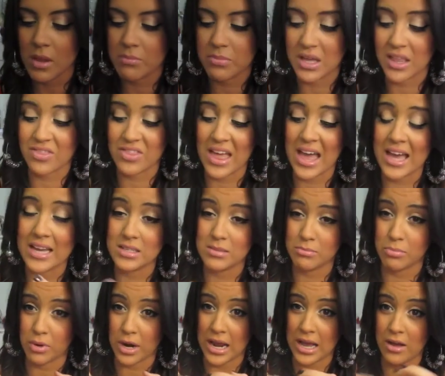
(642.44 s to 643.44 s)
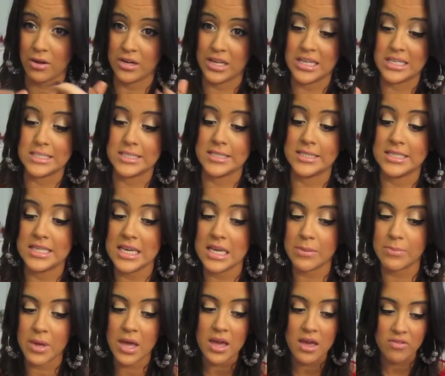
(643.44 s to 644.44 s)
But that brown is
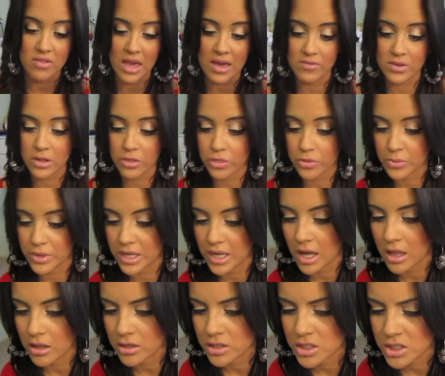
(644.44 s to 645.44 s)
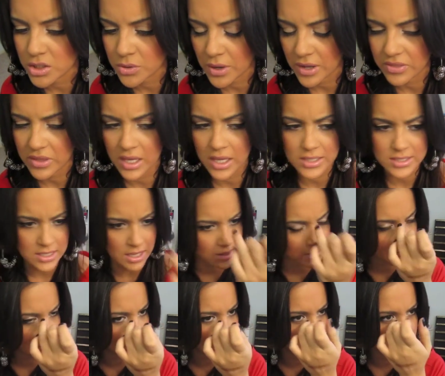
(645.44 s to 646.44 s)
deep. They have it in three colors too. I think it's like
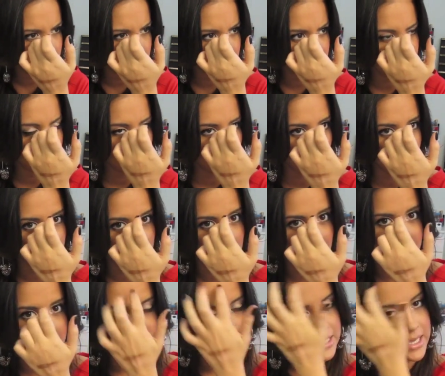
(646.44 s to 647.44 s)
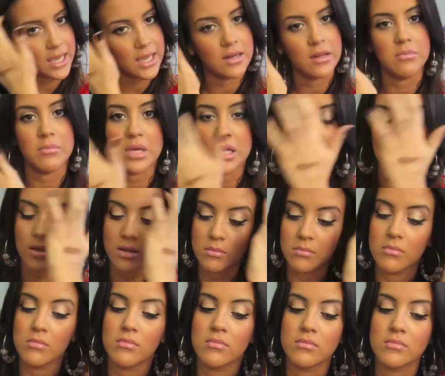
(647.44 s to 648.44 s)
medium or light, tan, and
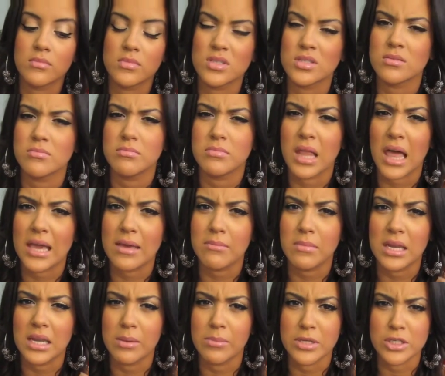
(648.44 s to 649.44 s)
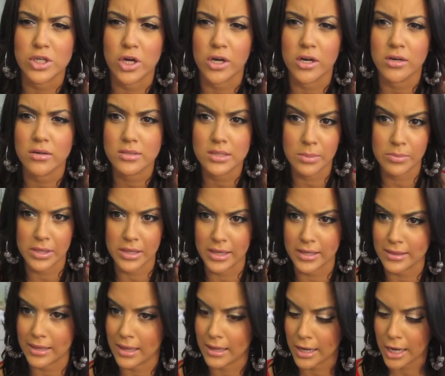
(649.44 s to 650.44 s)
medium light, medium, and dark, something
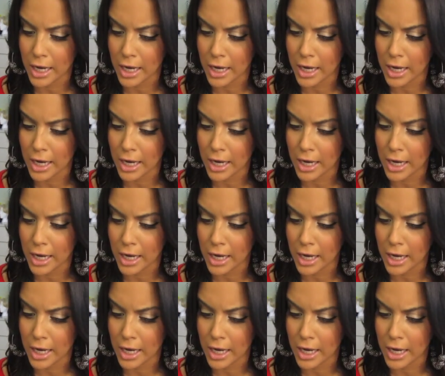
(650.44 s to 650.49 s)
like that.